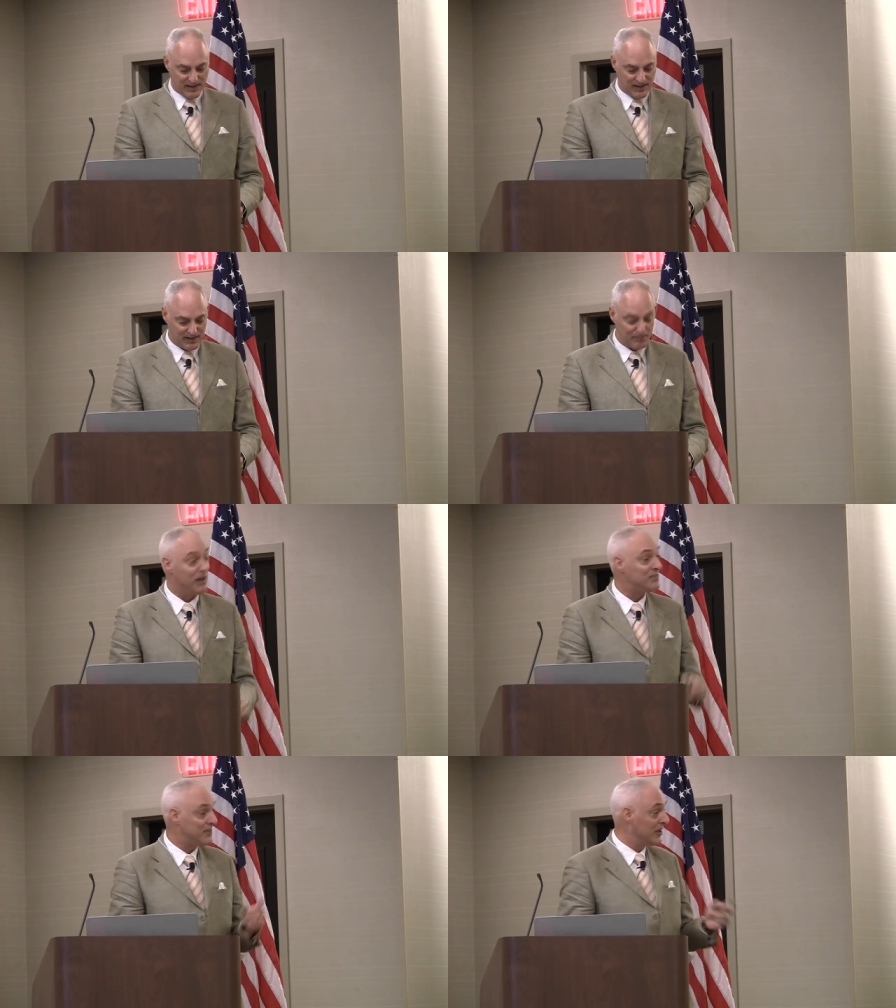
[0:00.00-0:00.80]
uh,
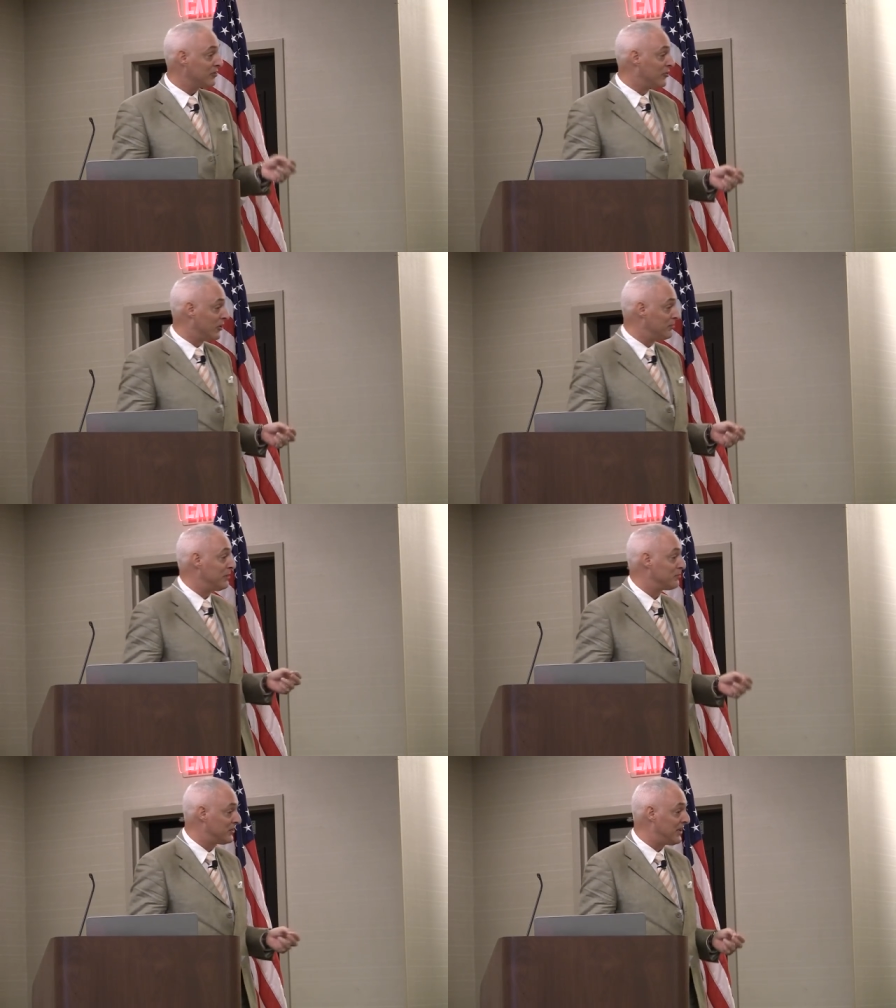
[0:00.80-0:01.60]
must therefore
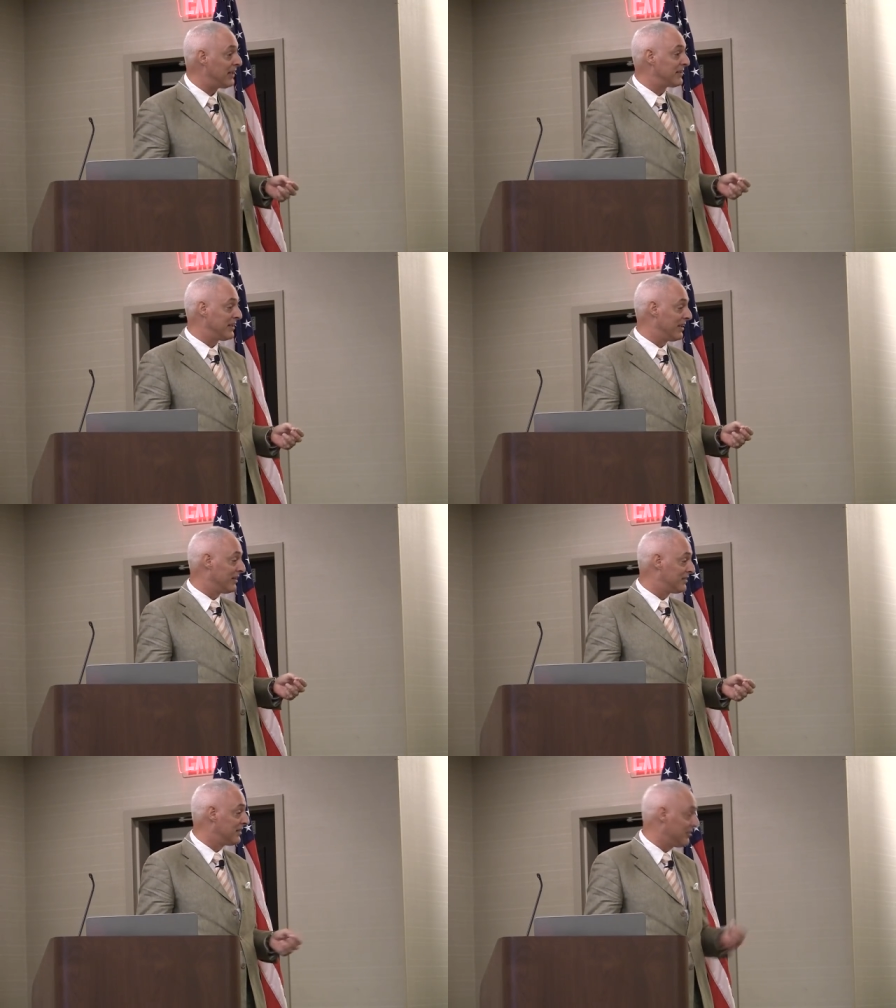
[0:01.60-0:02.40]
be protected
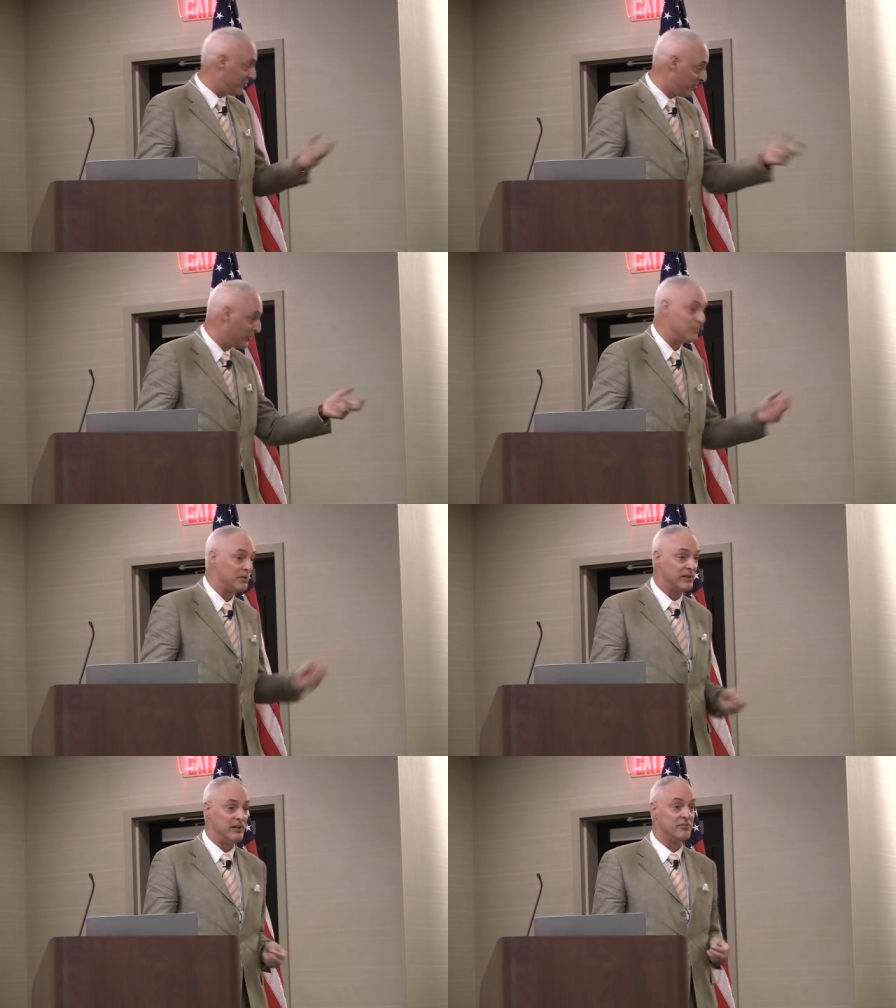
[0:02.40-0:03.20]
against if we
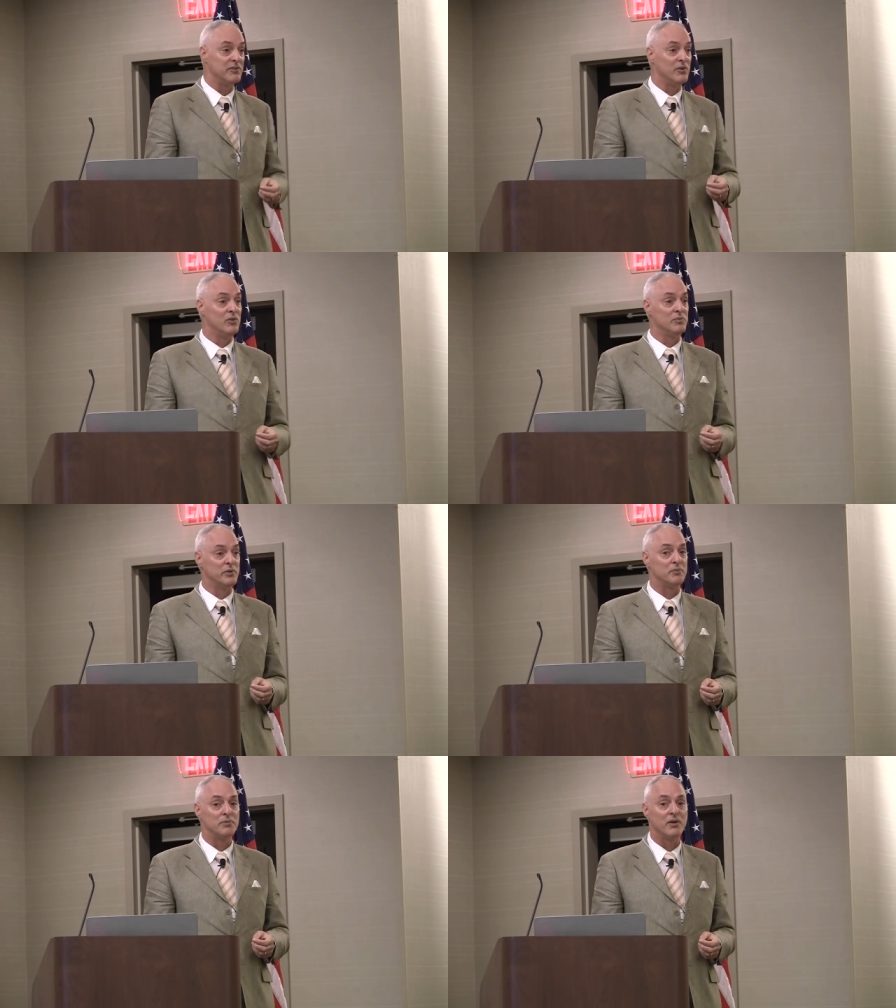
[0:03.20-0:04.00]
believe and hold
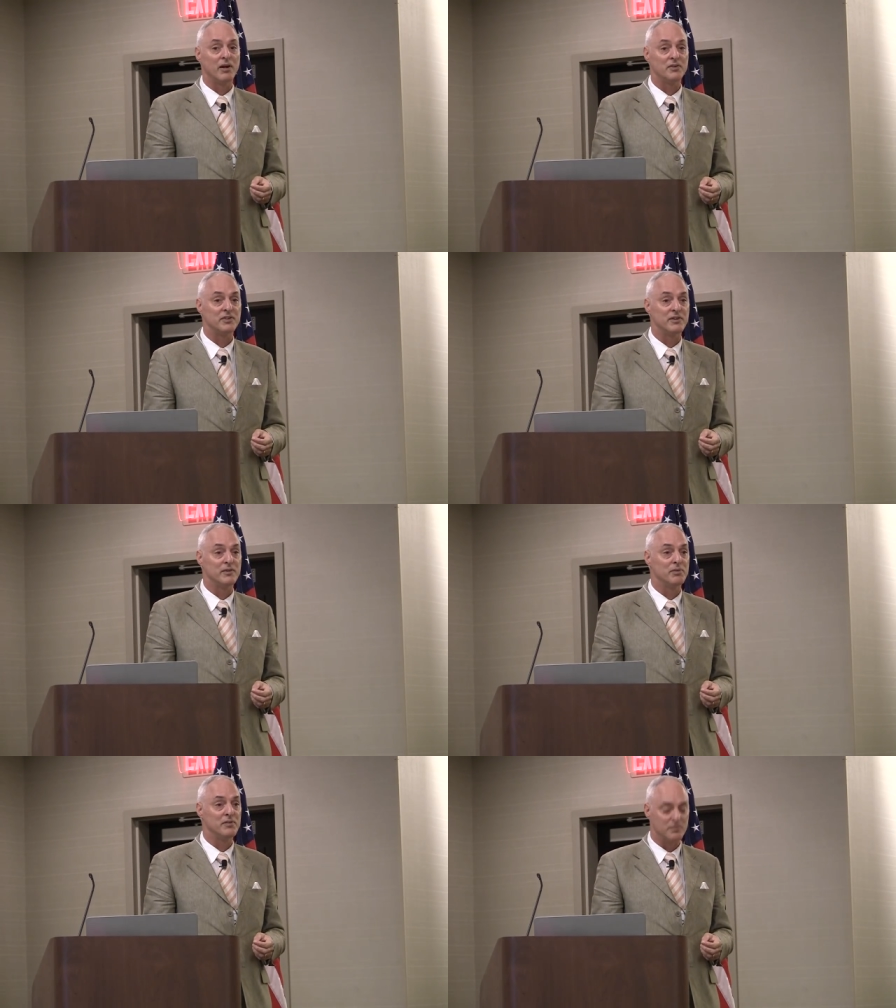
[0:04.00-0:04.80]
with the
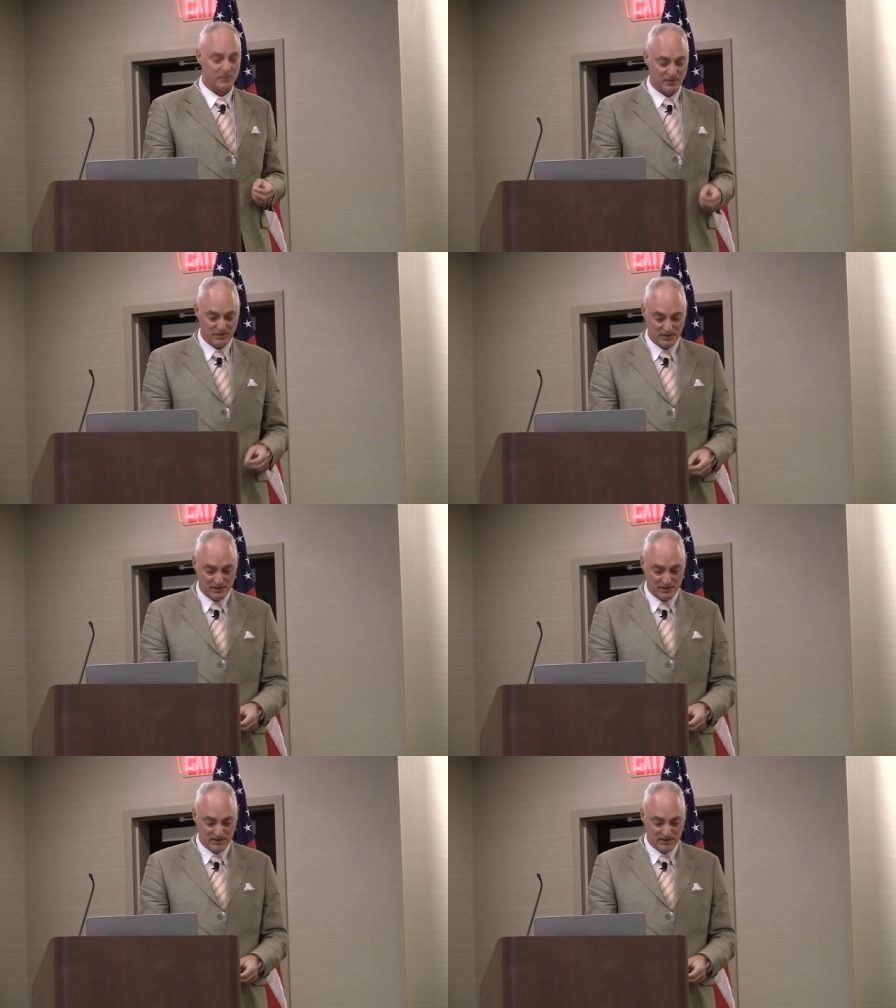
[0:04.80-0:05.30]
precautionary principle.